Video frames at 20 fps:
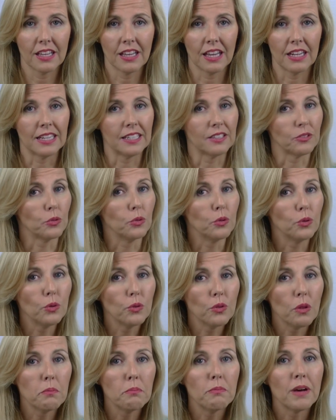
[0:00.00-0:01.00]
And let all
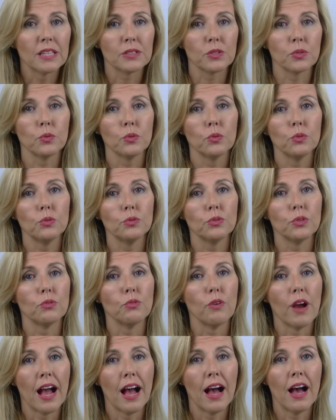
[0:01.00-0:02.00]
the muscles
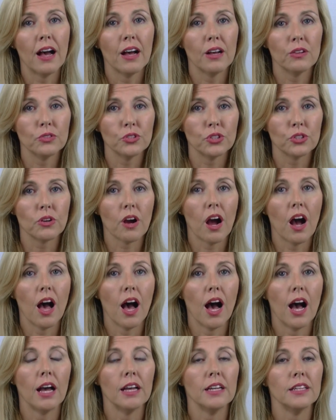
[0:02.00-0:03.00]
around your
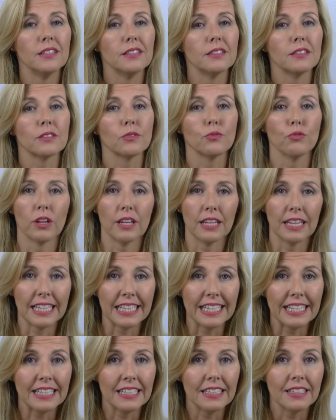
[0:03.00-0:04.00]
eyes
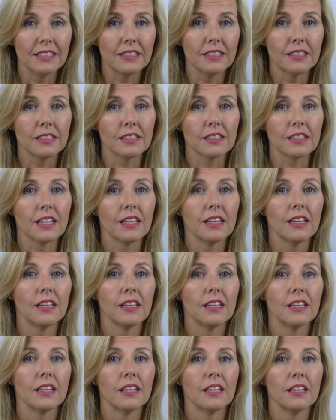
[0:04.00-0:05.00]
release
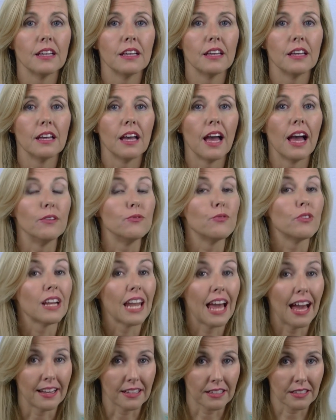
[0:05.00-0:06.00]
and
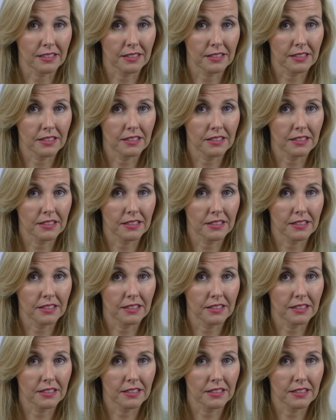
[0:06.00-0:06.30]
relax.